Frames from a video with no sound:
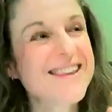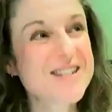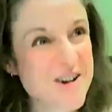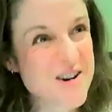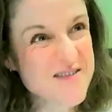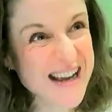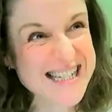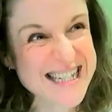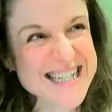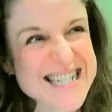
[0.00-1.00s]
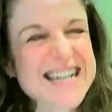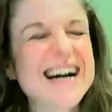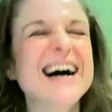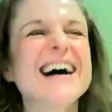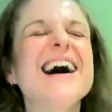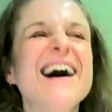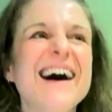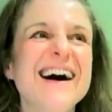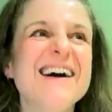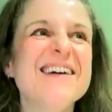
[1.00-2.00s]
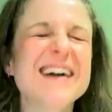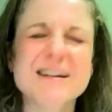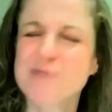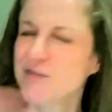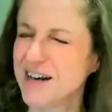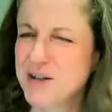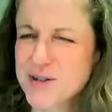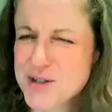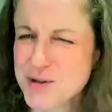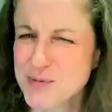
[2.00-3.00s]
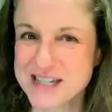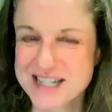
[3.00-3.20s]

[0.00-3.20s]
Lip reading: The short message, and I'm not very good at short